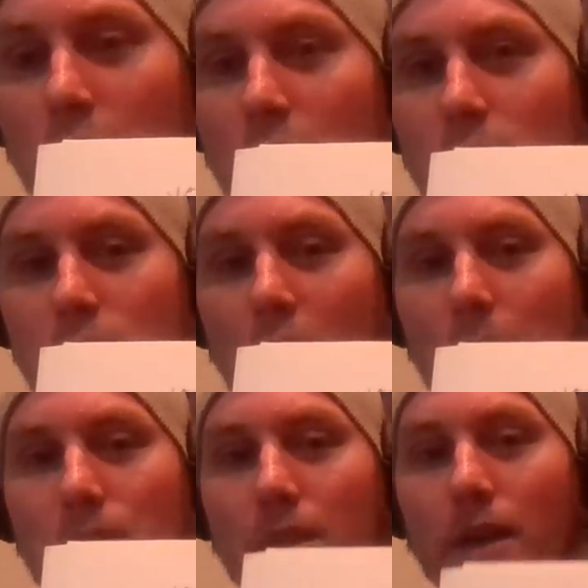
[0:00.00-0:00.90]
you
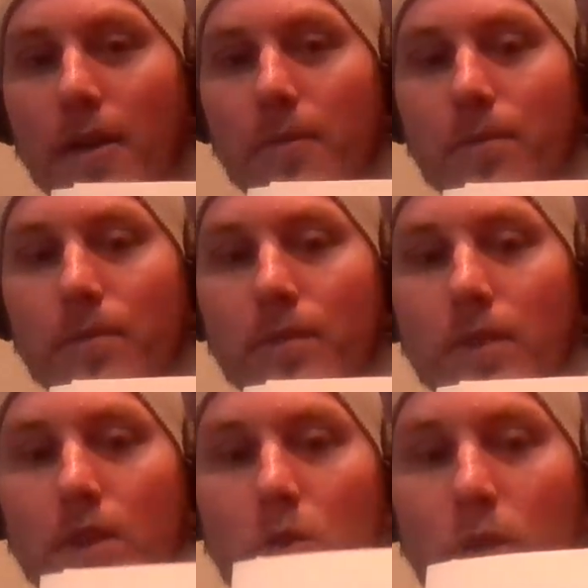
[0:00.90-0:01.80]
stopped
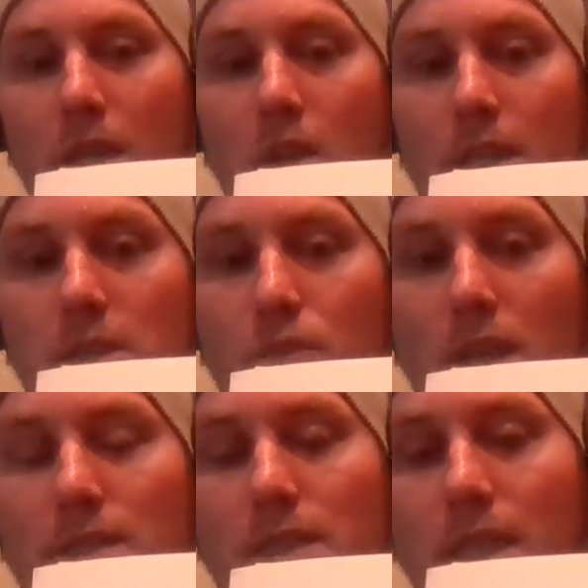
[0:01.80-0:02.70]
your reincarnation
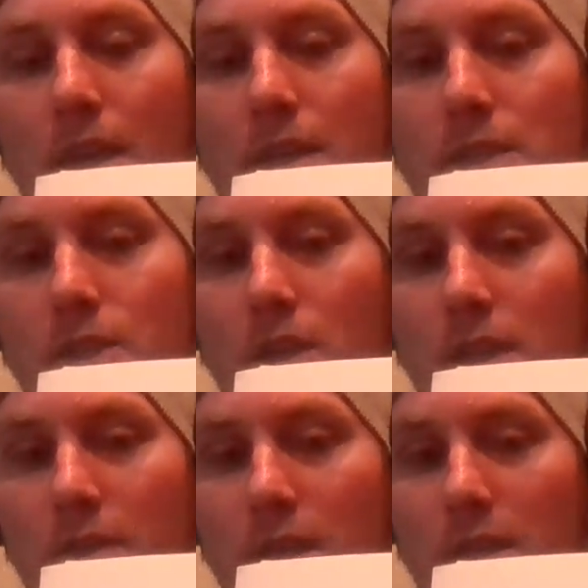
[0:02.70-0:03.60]
process, and now you just started
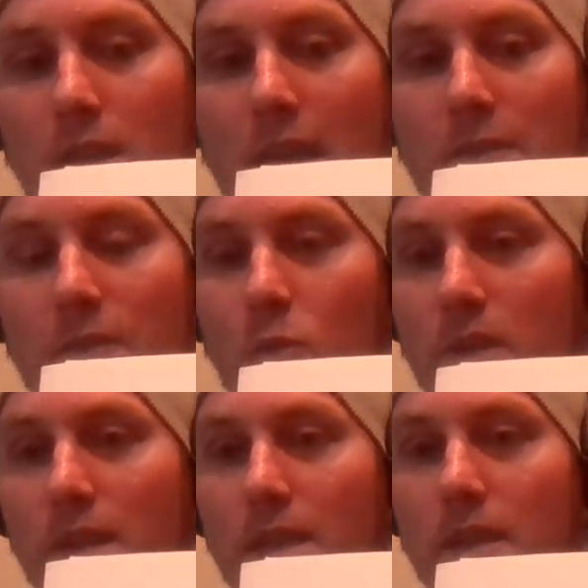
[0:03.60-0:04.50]
living life
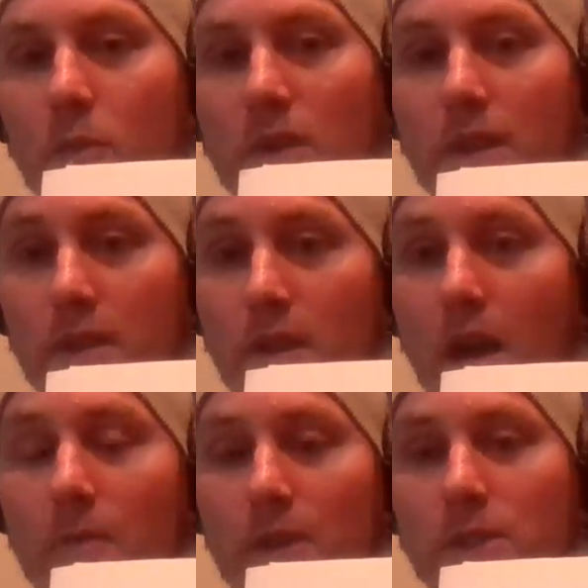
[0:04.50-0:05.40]
within the
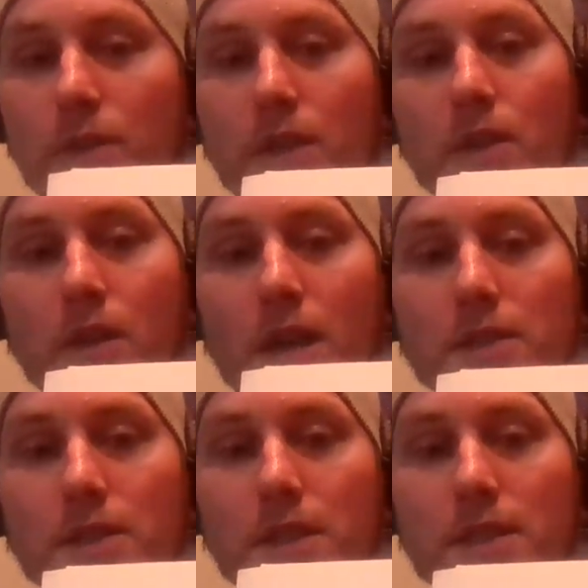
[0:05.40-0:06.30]
nomverse, within your
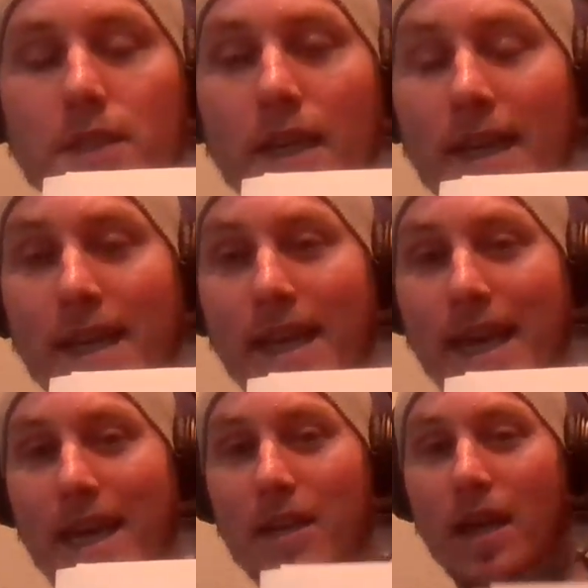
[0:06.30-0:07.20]
consciousness.
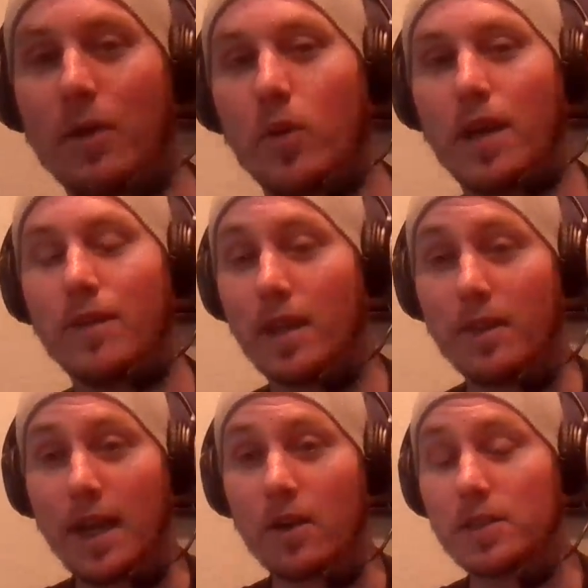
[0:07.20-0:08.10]
And
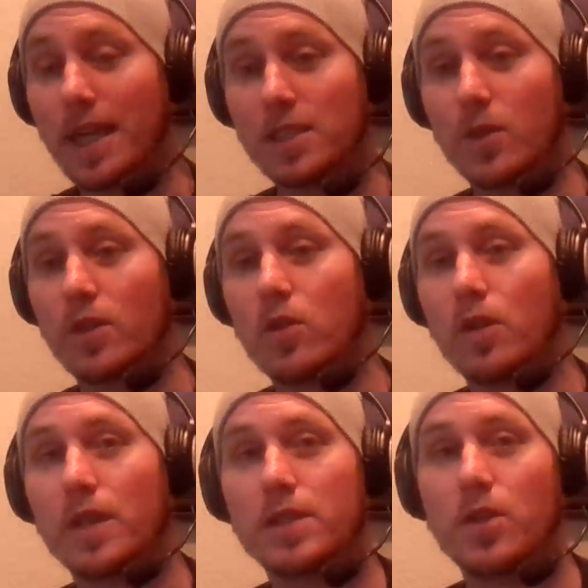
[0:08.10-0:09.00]
there is actually really
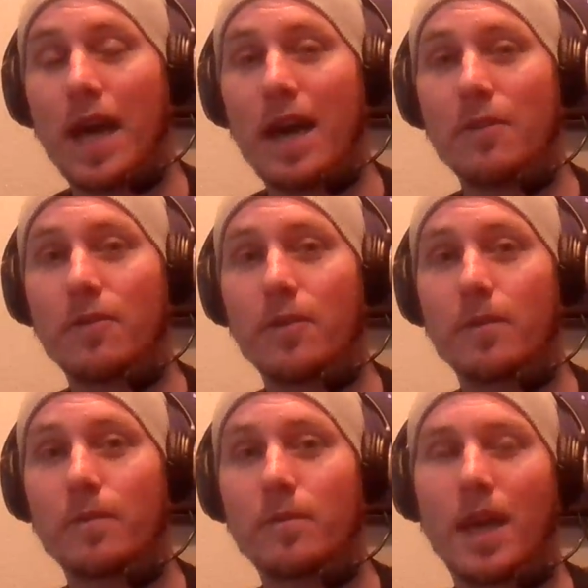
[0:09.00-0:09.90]
cool because you have,
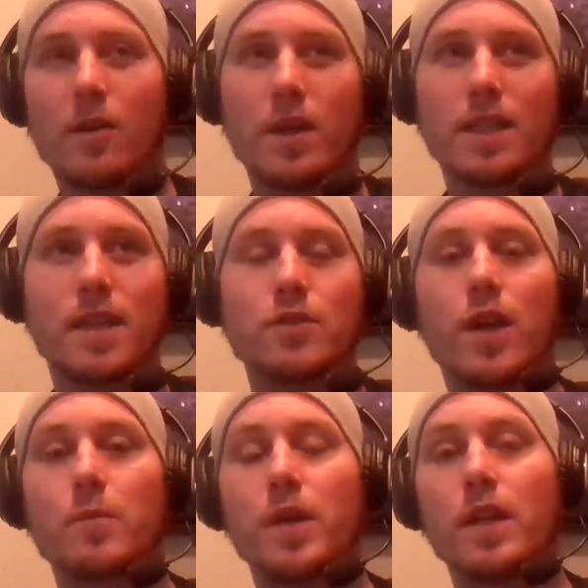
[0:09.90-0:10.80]
I don't want to get
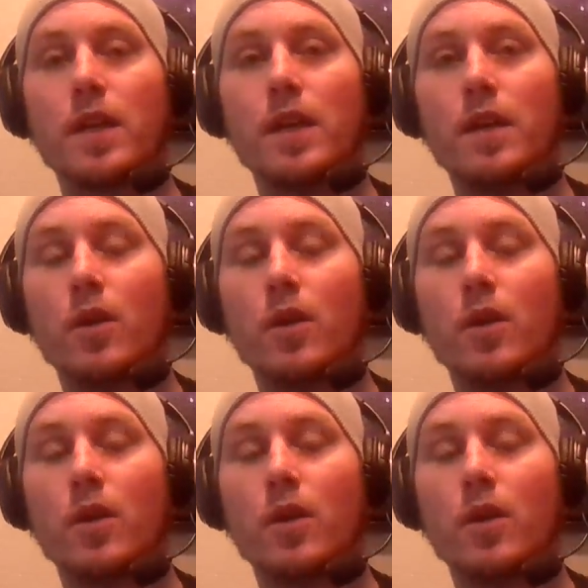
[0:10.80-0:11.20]
sidetracked, but